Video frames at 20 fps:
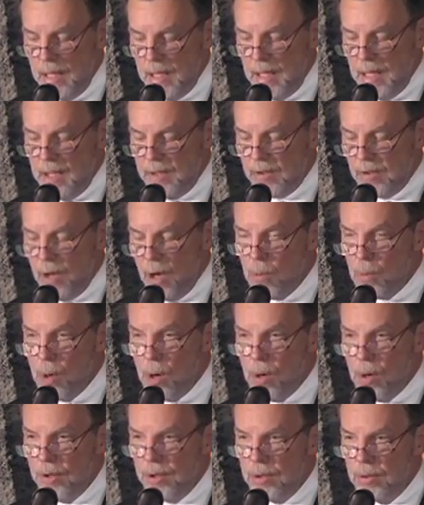is
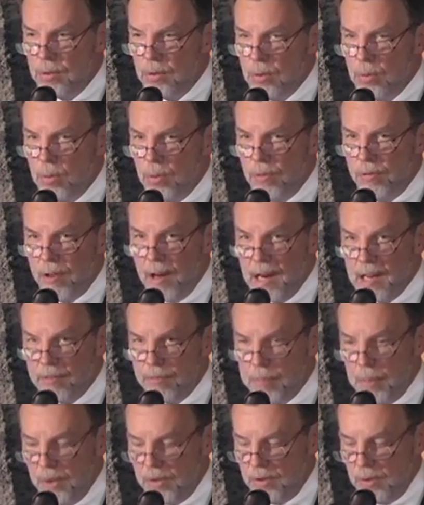lowered to
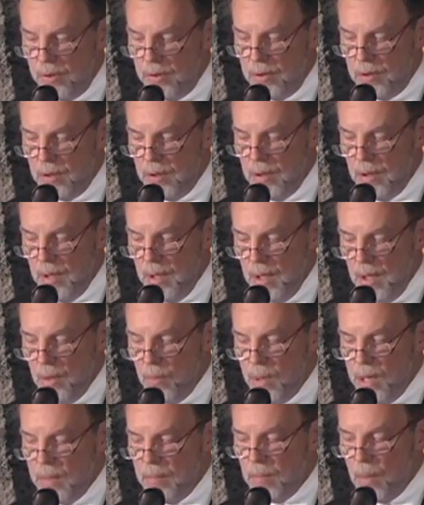5%
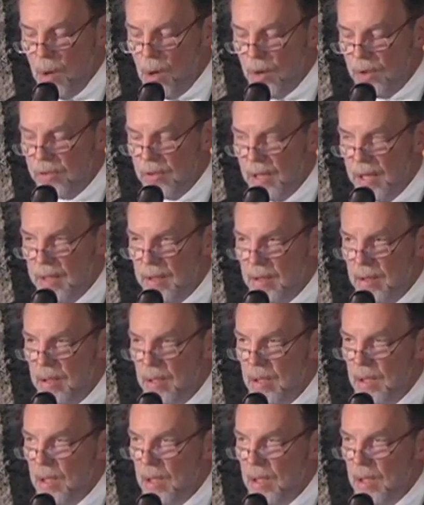when more than